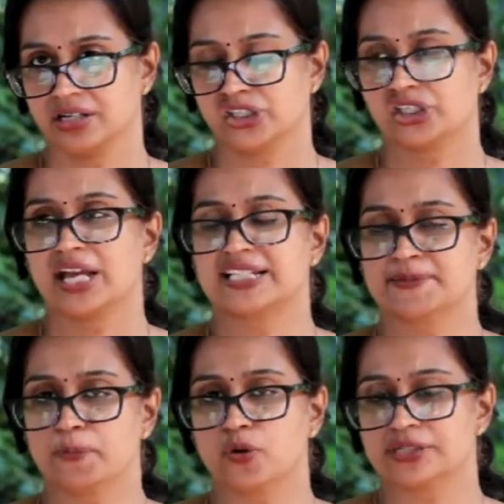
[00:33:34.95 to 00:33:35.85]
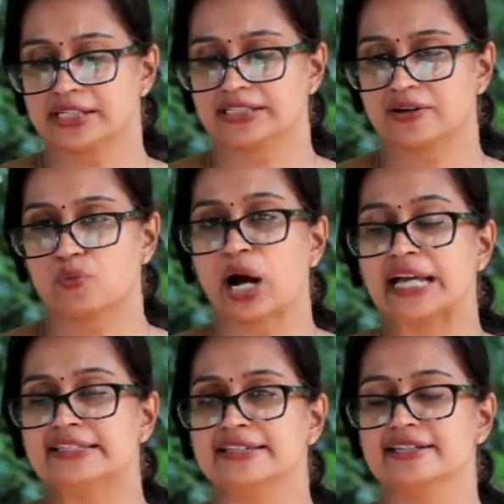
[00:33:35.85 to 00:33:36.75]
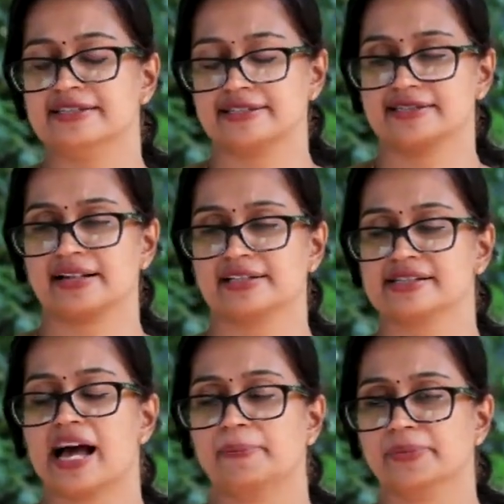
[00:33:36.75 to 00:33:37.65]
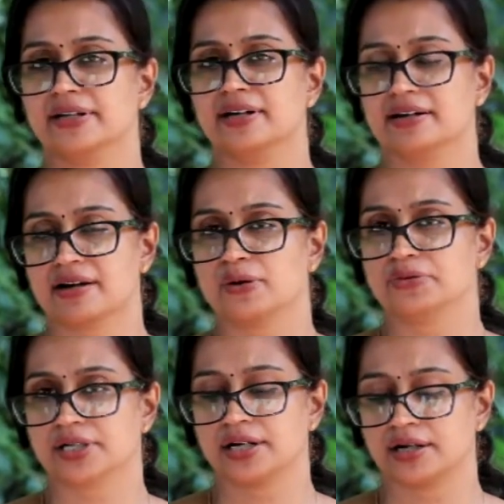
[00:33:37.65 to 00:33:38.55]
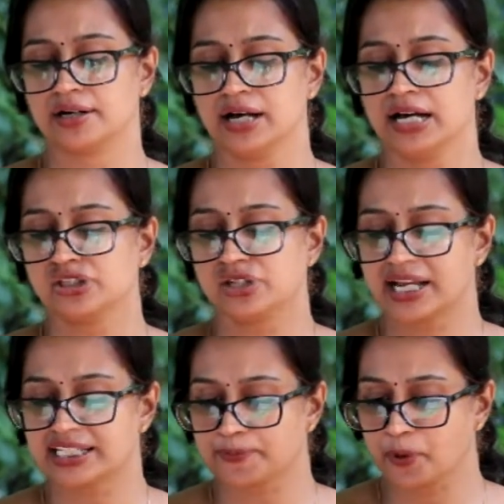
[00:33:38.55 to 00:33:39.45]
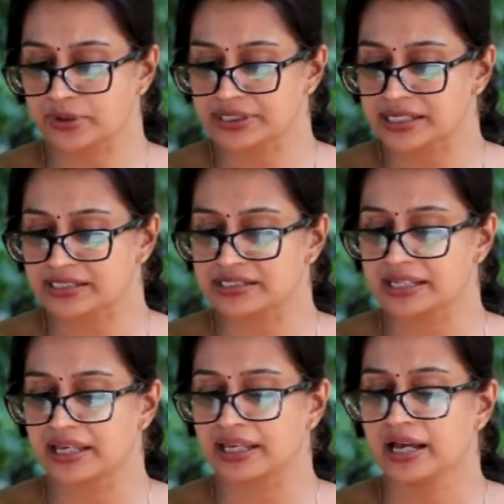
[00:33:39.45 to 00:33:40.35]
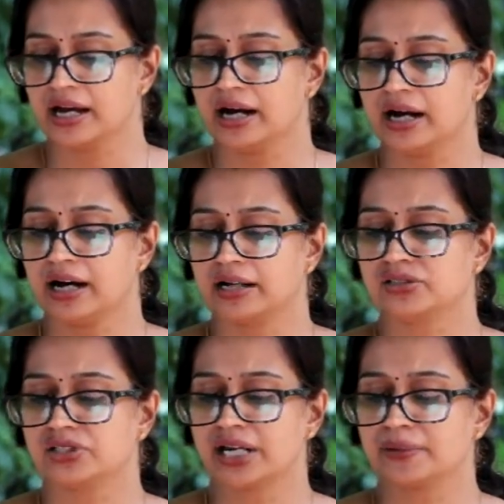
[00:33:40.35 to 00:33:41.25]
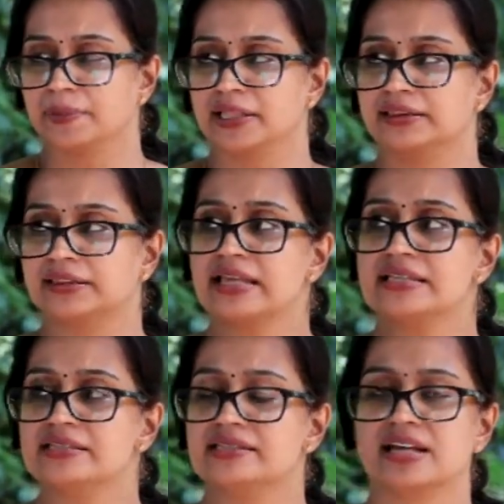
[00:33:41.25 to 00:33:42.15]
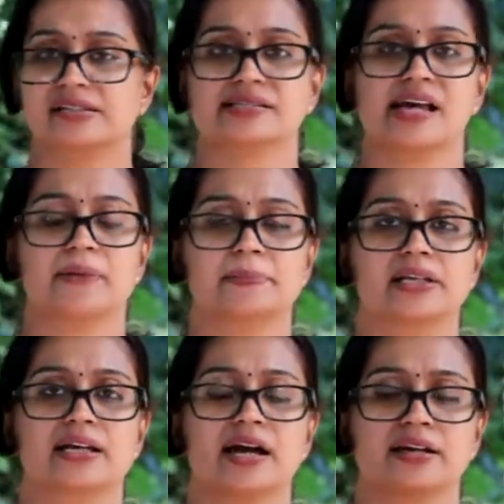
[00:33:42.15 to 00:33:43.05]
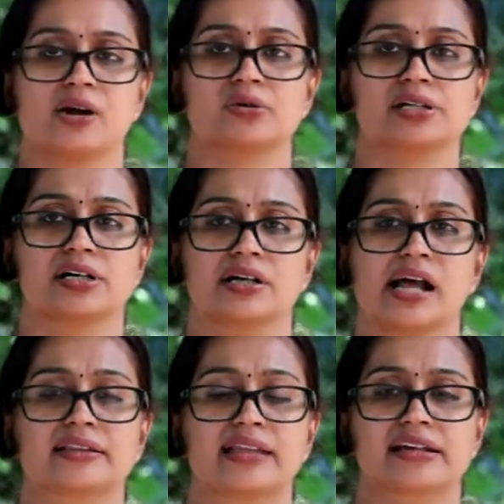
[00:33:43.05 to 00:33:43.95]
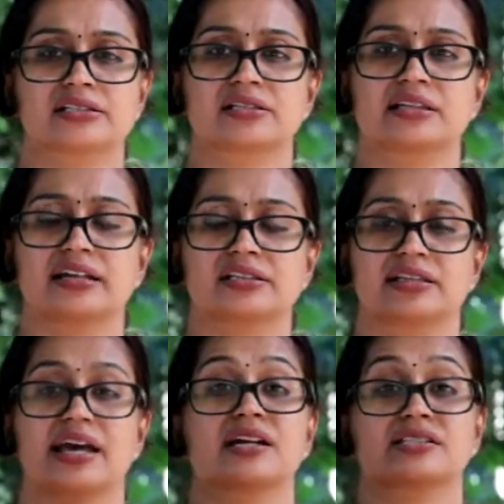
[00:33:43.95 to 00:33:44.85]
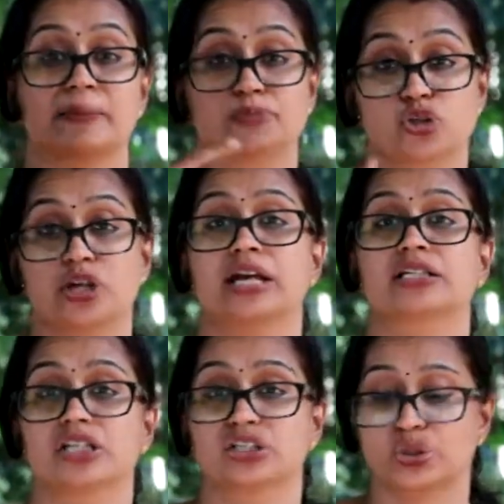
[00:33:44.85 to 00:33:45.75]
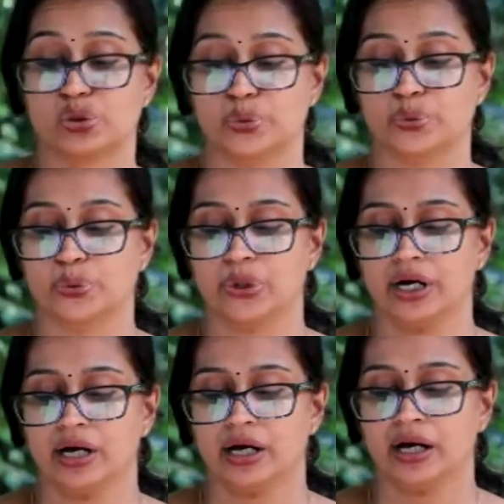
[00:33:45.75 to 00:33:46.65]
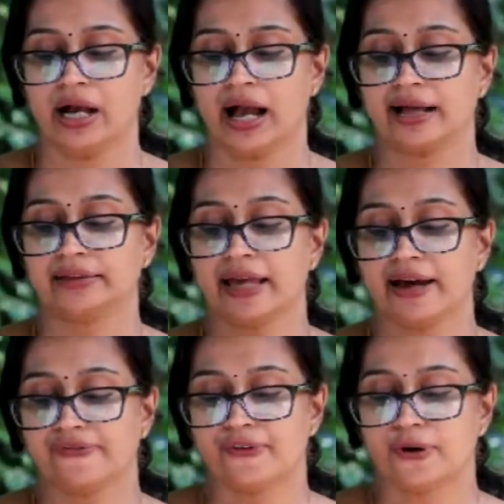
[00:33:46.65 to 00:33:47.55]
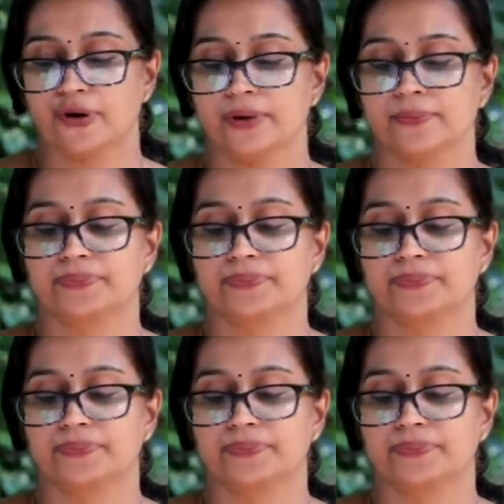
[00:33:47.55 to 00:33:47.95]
she exposes the vices that is happening around her. She exposes the terrible things that is happening around her, and that they are subjugated to. And therefore,